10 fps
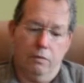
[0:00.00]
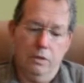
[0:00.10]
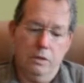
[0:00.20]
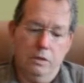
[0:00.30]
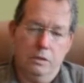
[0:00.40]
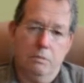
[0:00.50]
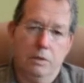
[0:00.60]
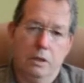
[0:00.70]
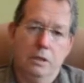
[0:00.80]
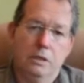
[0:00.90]
written some
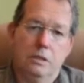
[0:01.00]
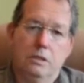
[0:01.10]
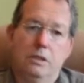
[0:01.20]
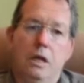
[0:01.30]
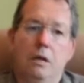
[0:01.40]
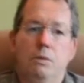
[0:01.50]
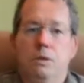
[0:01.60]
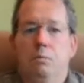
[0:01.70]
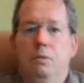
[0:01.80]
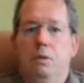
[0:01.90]
things down
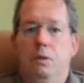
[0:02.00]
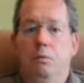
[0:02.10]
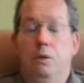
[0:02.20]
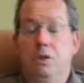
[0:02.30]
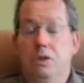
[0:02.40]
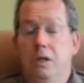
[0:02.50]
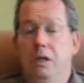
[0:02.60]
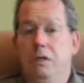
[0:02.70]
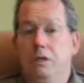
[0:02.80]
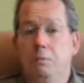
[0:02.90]
which I want to
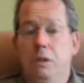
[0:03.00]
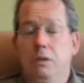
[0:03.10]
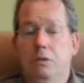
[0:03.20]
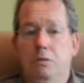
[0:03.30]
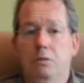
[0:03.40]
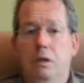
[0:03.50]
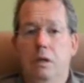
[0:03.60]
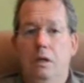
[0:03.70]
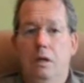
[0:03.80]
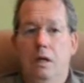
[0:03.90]
share and speak to,
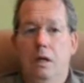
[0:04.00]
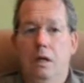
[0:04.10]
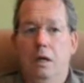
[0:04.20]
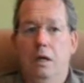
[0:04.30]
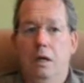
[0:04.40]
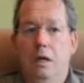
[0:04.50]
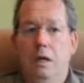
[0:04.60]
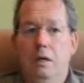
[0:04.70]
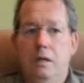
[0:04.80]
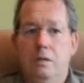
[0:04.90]
uh,
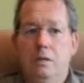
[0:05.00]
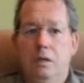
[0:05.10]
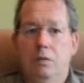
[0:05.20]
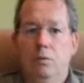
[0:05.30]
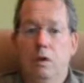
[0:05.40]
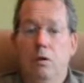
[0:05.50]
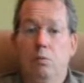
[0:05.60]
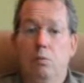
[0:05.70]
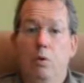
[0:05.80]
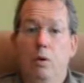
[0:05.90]
and as a kind
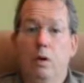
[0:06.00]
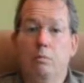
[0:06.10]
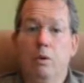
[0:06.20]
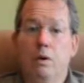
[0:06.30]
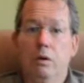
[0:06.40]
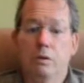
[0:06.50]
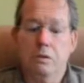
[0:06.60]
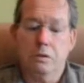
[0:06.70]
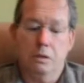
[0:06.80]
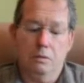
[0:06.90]
of work in
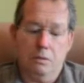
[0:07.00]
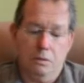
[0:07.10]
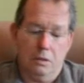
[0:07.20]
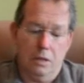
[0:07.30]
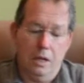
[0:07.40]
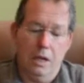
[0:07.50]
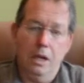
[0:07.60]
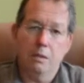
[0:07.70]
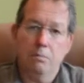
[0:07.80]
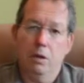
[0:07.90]
progress. So it's uh,
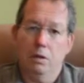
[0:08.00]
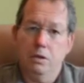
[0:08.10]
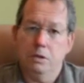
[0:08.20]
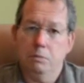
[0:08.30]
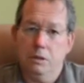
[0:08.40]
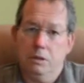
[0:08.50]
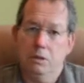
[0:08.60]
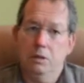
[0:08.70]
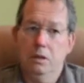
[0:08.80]
unpolished, but uh,